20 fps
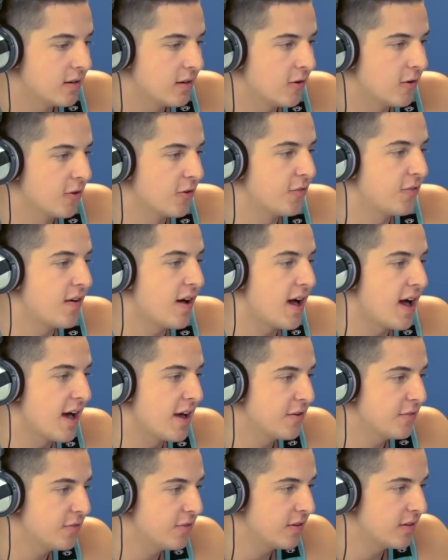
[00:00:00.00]
Or
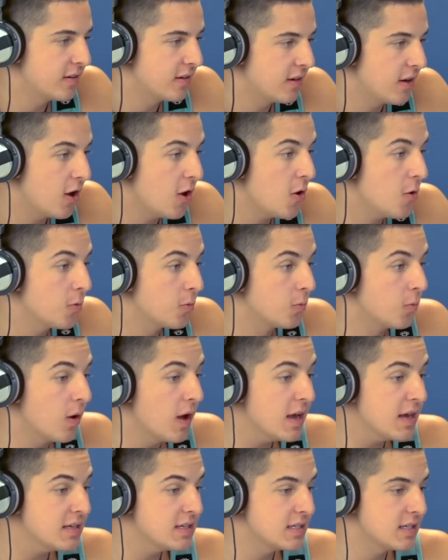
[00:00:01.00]
five. Oh,
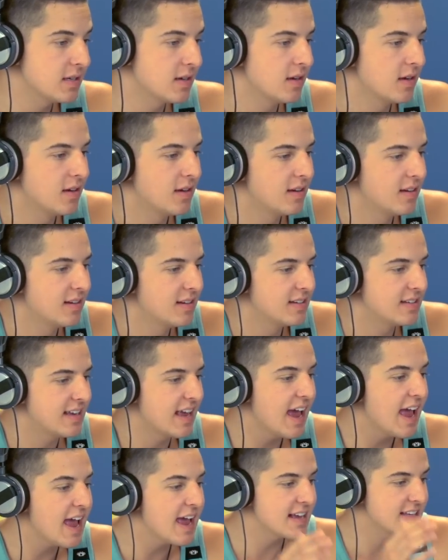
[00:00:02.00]
what?
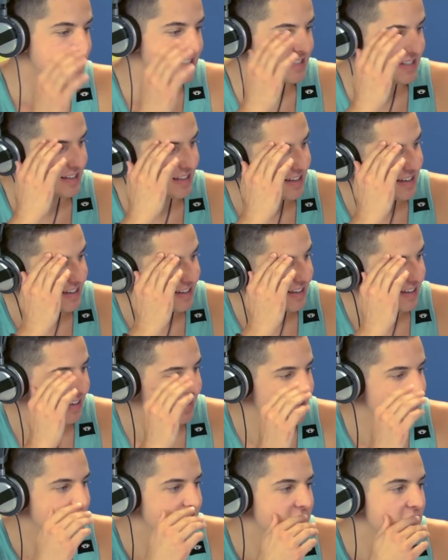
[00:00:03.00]
Yes!
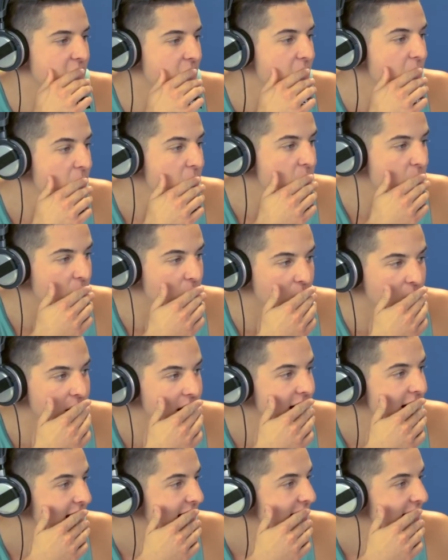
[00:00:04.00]
No!